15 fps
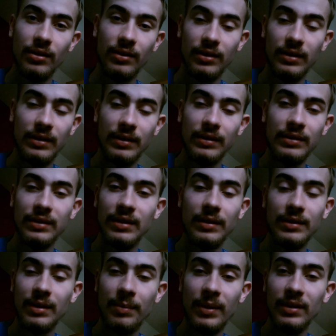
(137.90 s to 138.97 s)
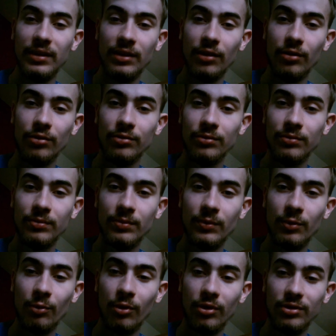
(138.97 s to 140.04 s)
uh, d- depending on
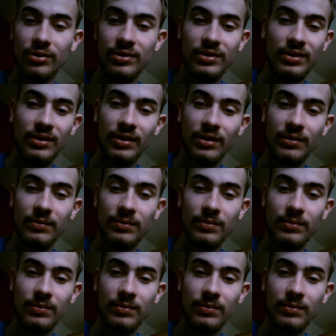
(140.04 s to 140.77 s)
what uh,